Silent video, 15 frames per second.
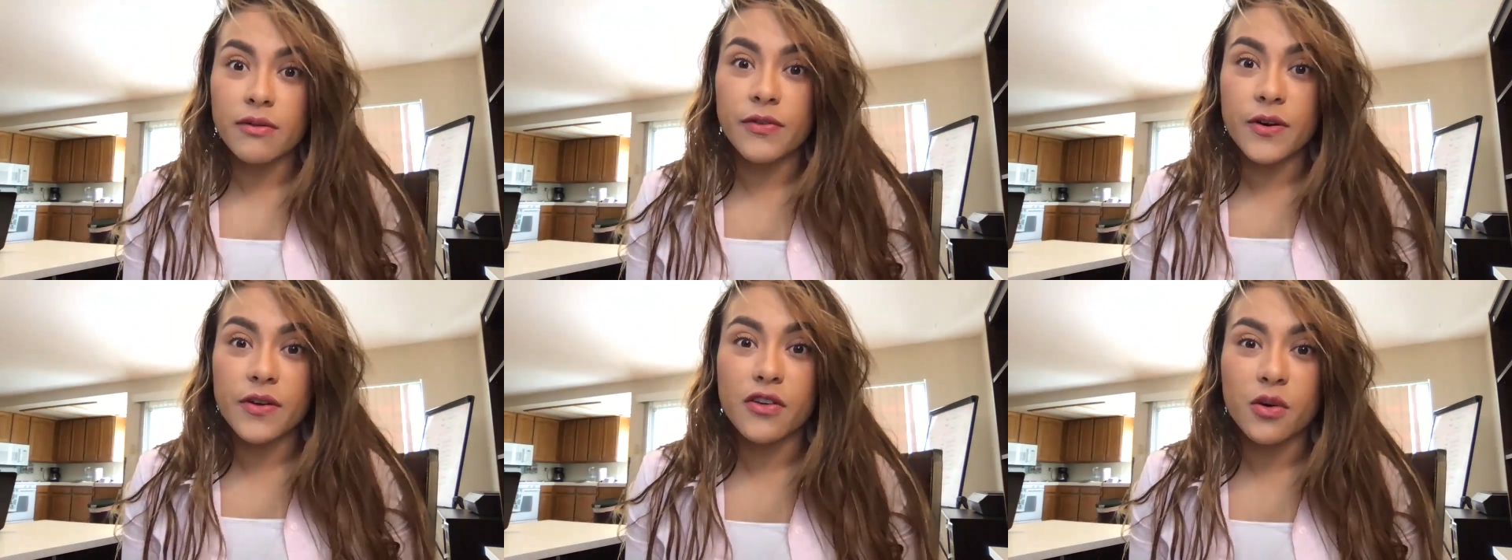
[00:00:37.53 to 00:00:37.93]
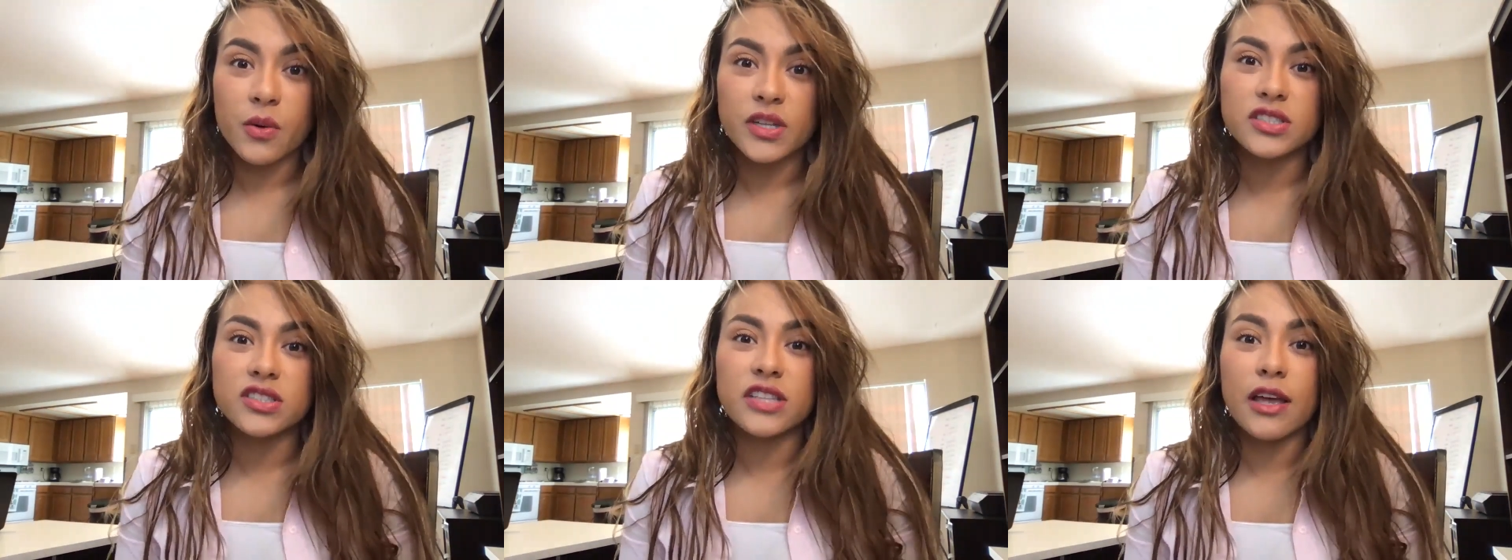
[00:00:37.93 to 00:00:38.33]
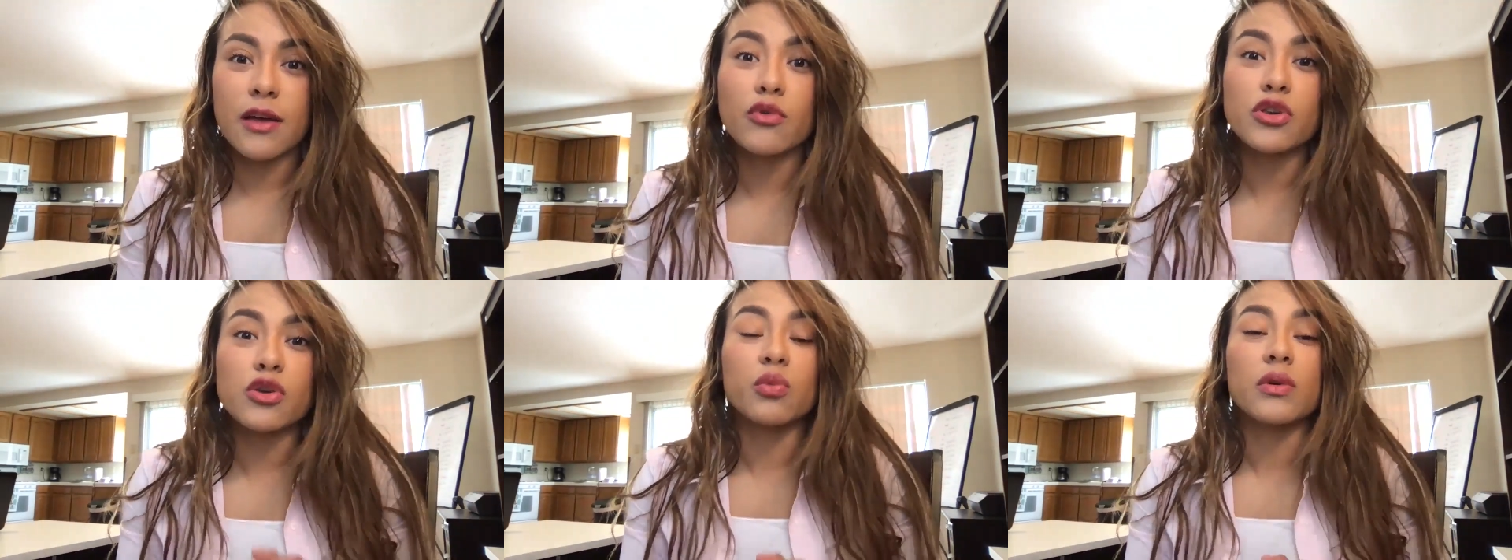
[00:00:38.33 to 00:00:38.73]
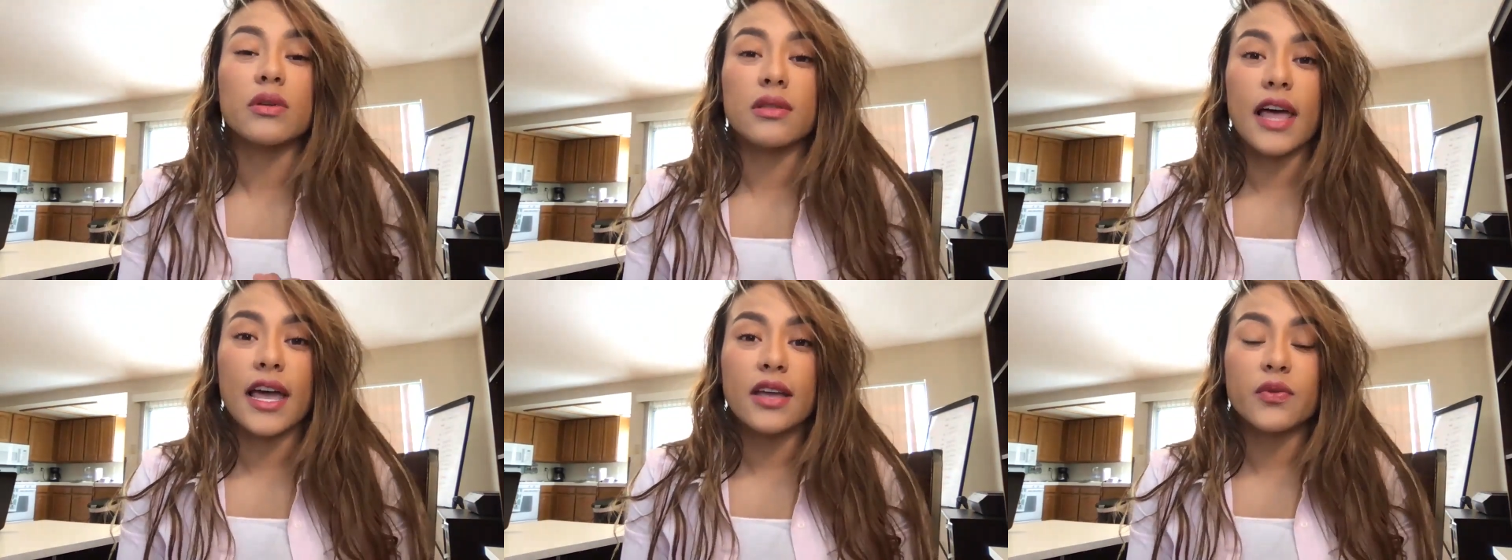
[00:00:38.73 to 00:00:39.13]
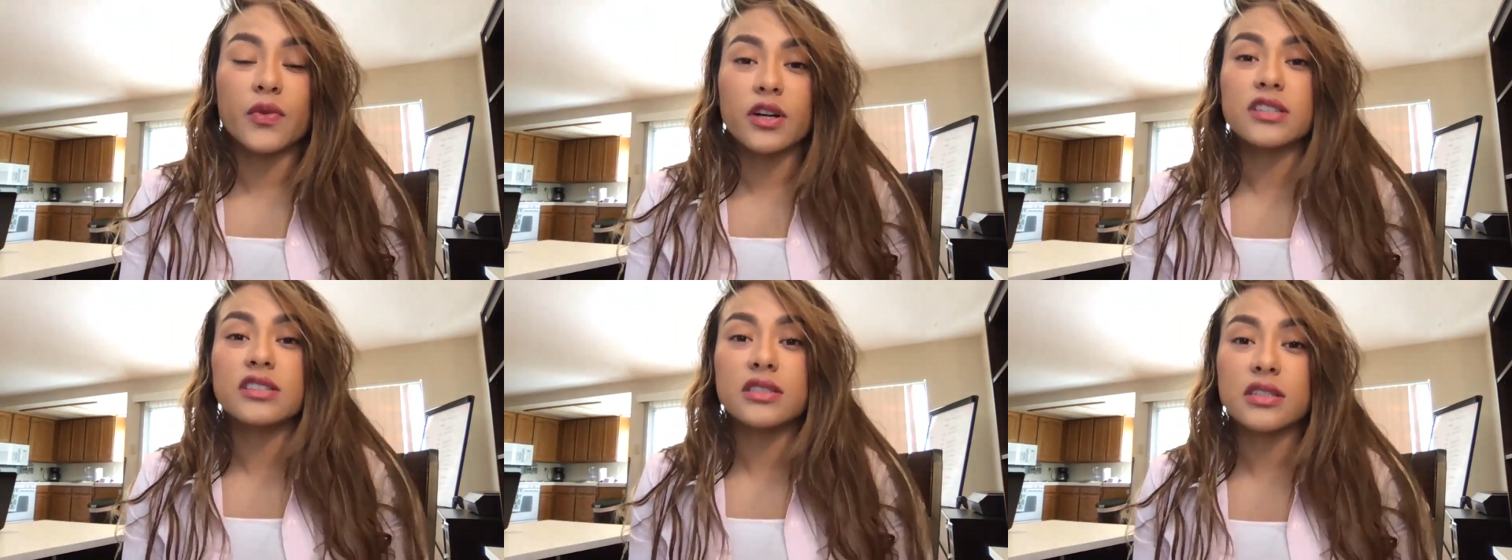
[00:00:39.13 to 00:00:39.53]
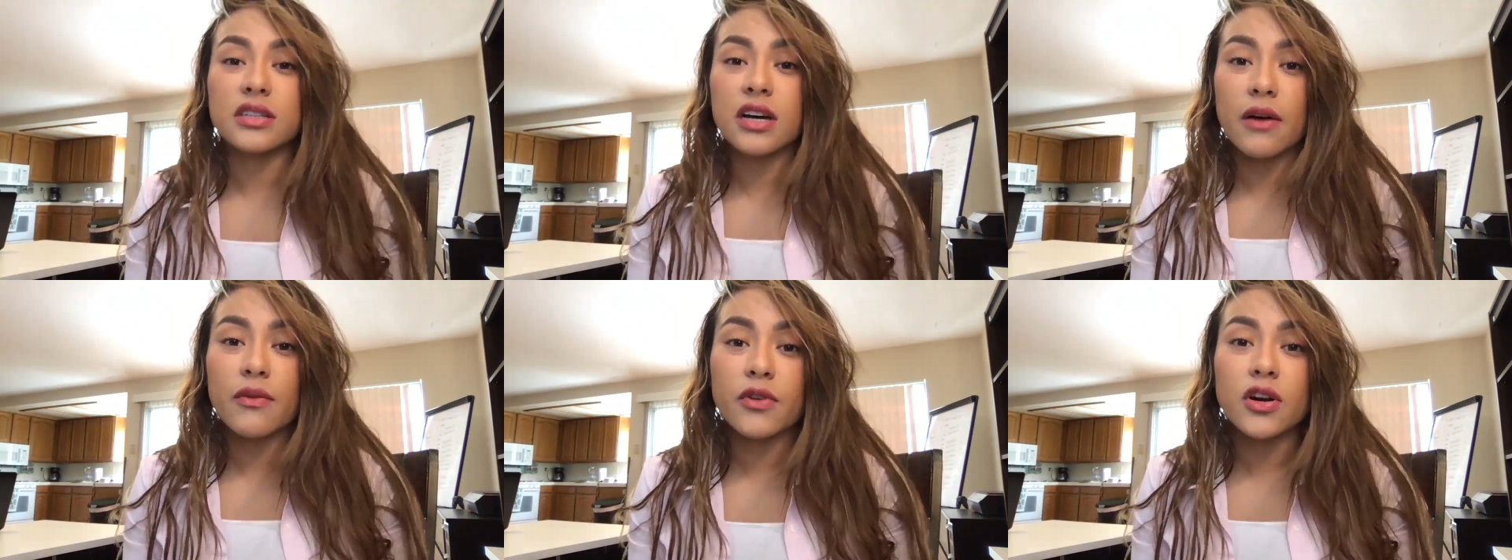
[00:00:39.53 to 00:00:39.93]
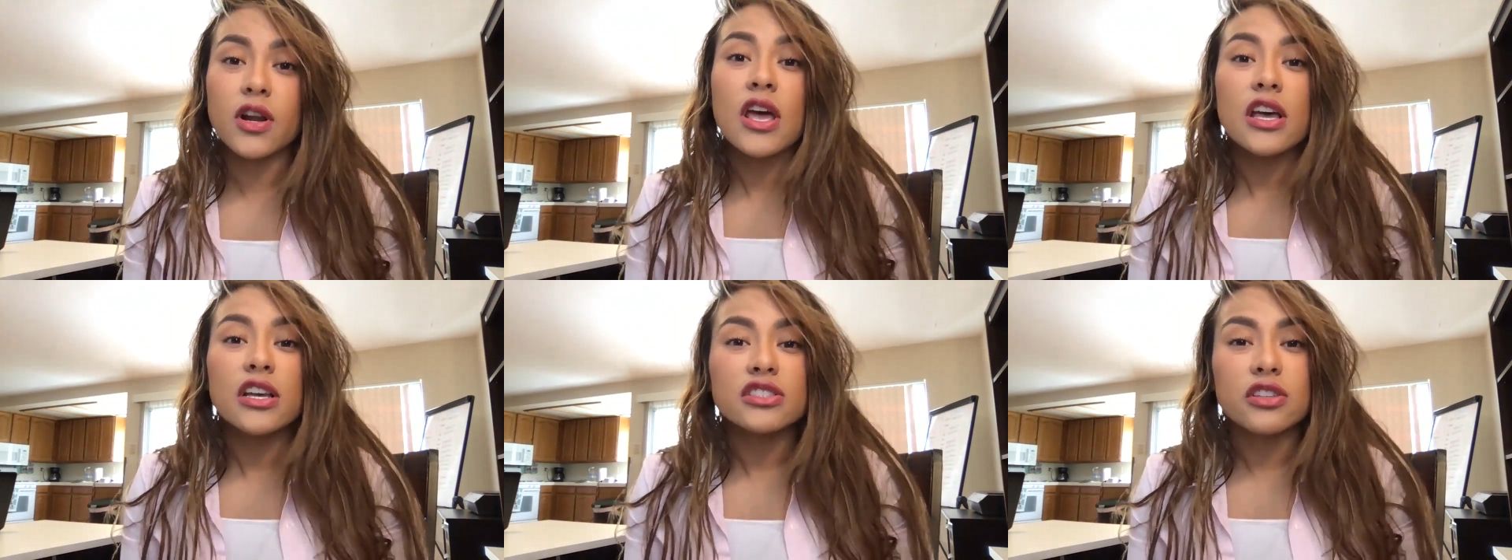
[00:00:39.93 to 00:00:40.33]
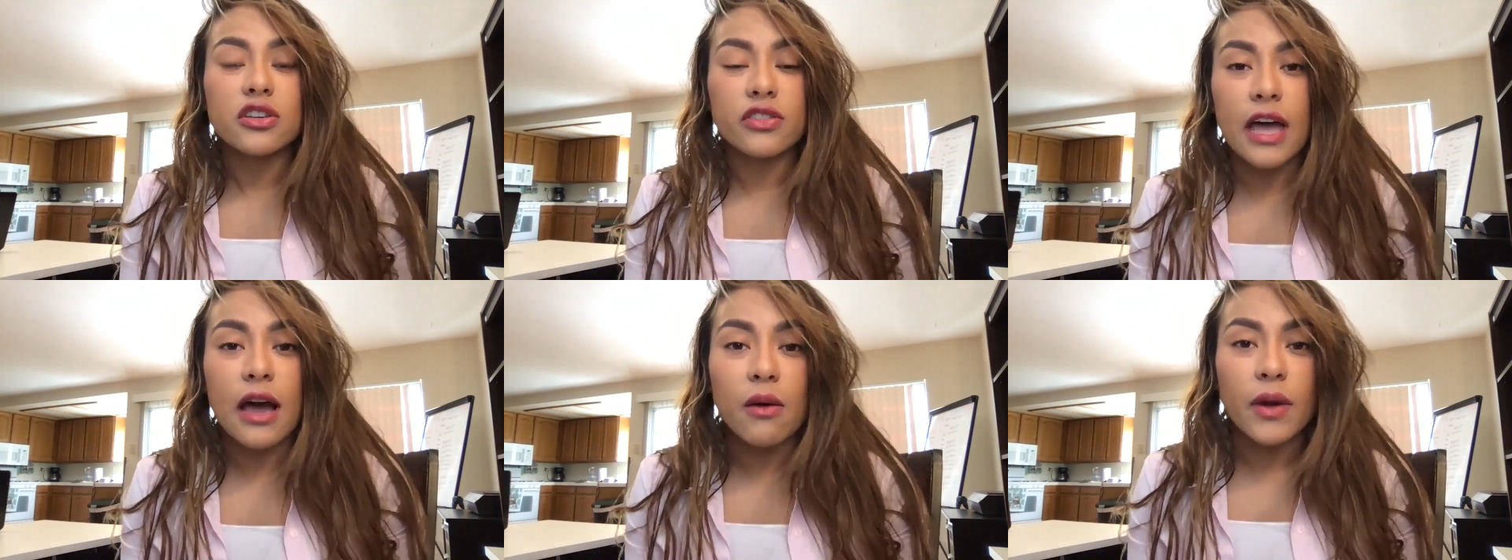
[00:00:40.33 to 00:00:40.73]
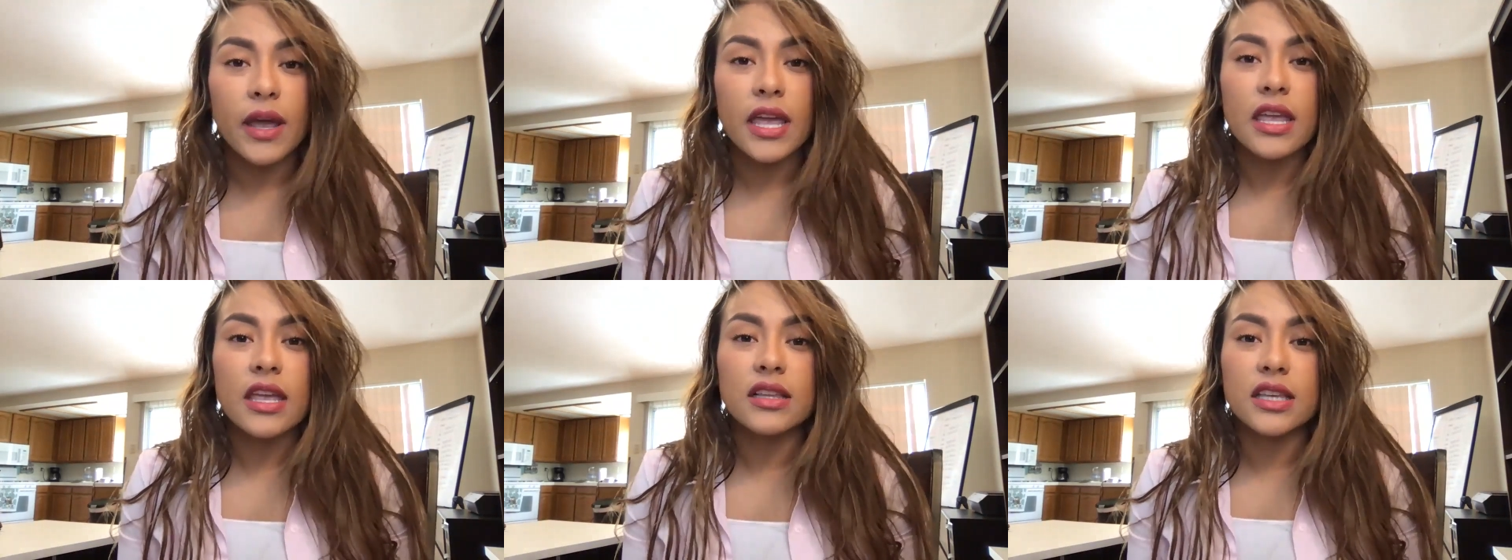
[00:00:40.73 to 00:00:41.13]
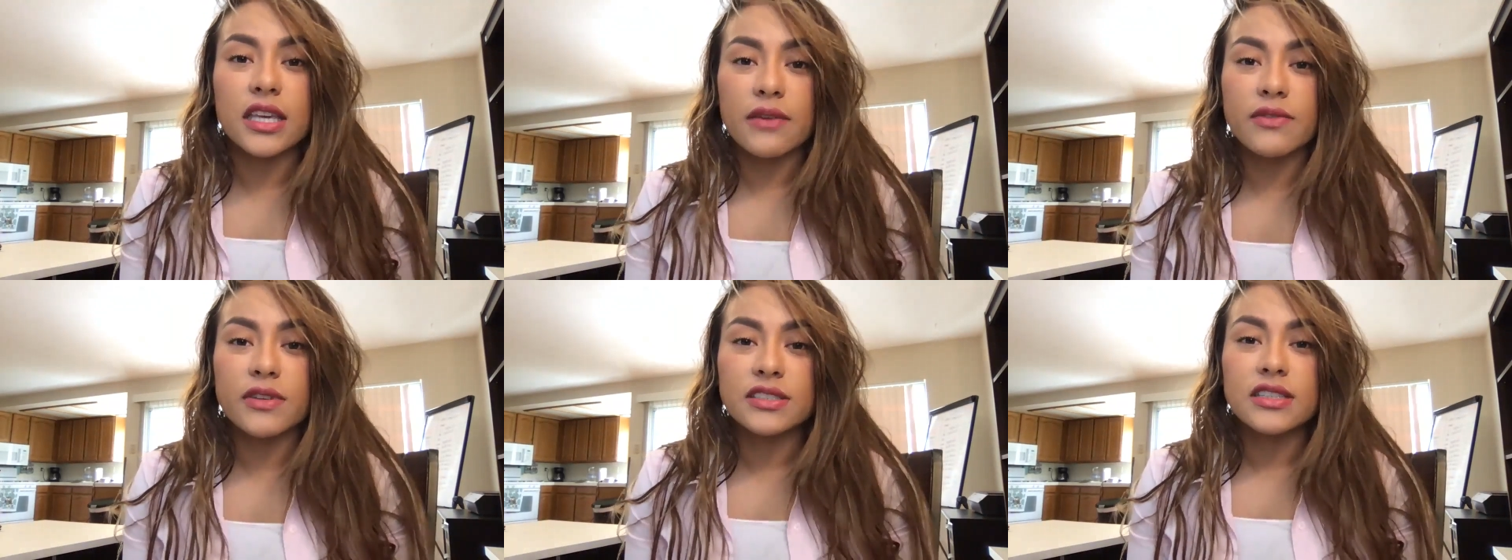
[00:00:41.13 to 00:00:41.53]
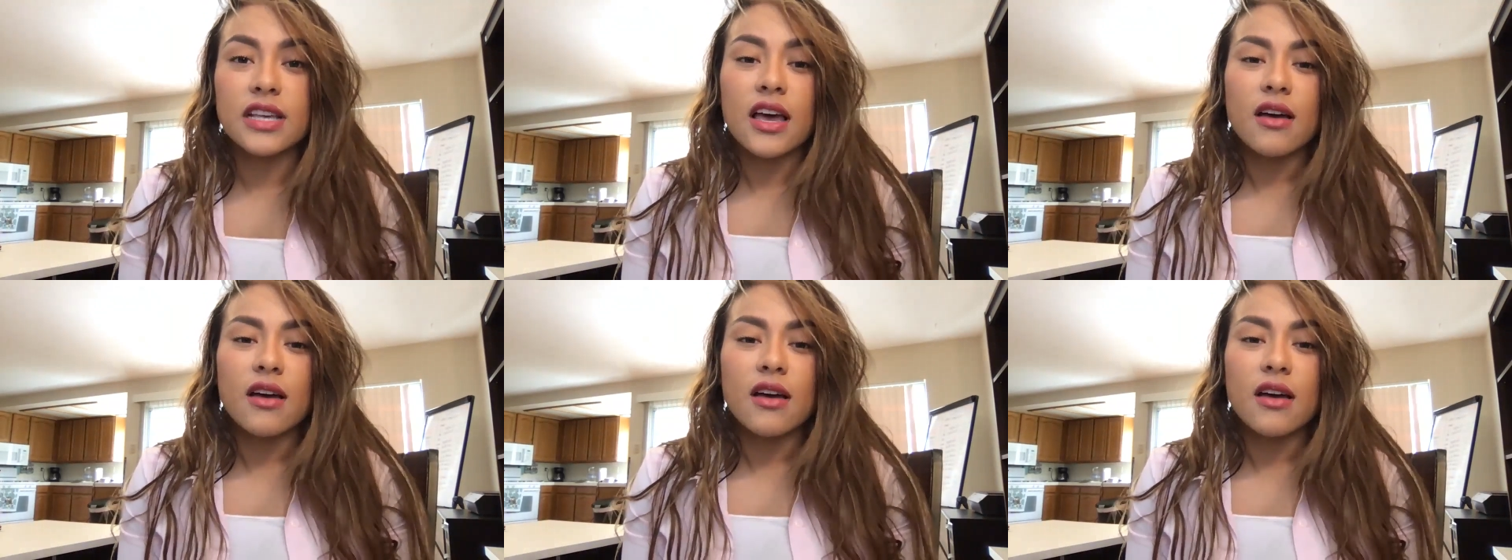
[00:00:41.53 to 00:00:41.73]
further questions that you would like for us to cover, so that way it'll give us,